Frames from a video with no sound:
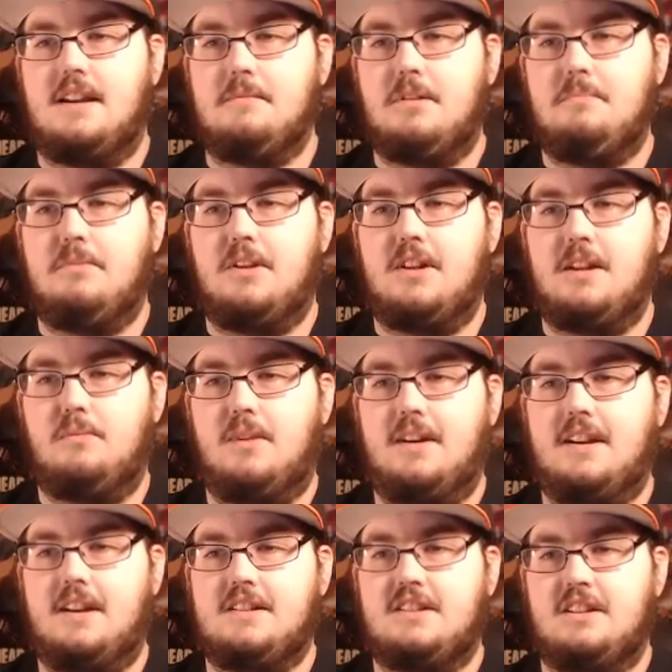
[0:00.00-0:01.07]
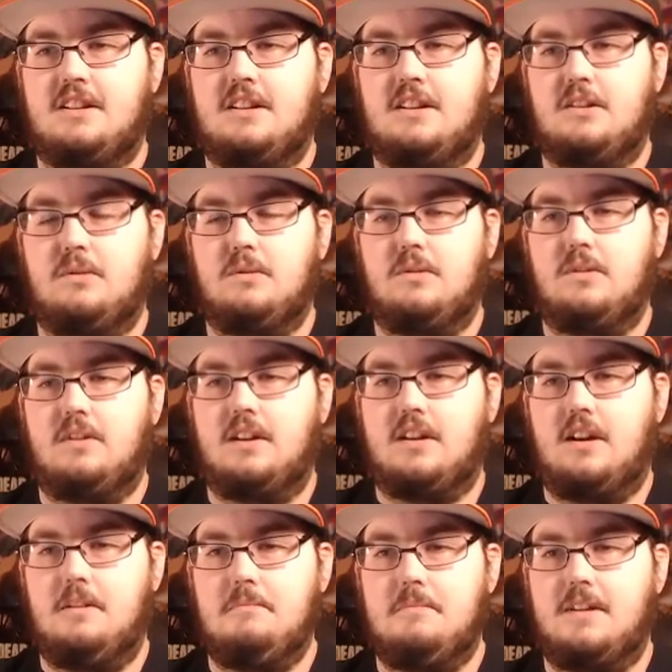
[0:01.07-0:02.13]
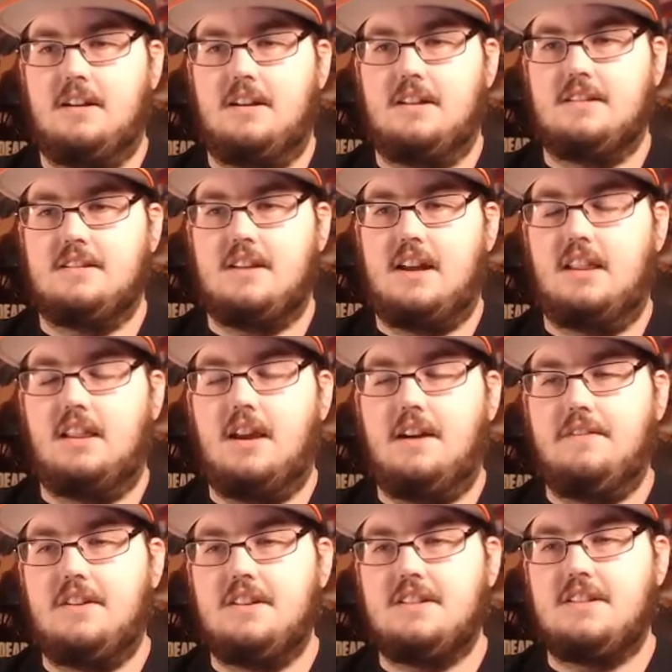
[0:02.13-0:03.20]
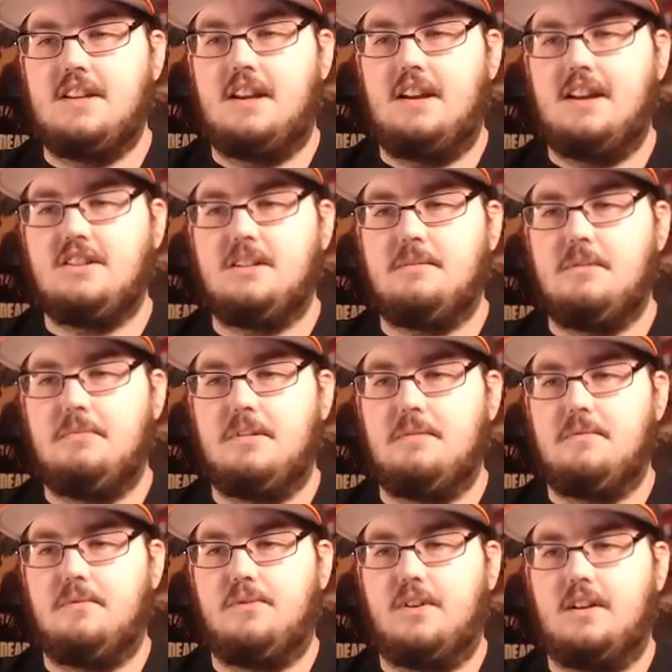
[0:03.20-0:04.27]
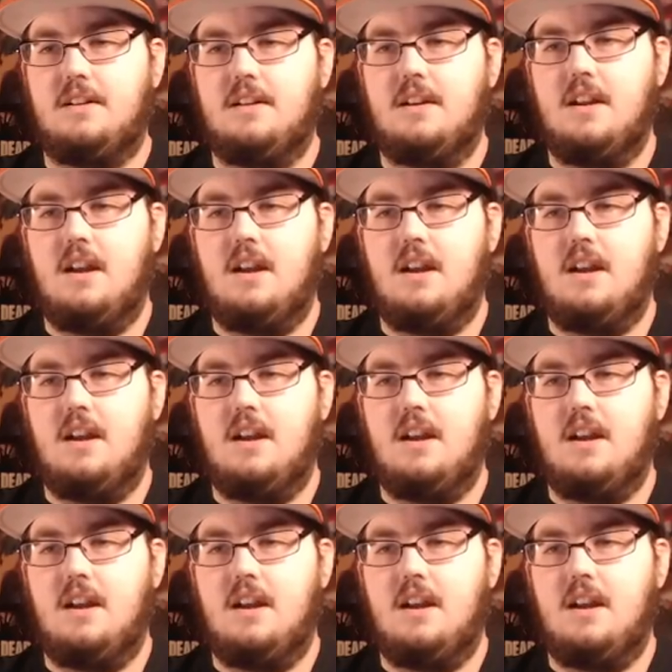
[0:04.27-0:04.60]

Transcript: I'm going to put him right next to Harutagon because I love the design. Actually, I'm going to put him in front.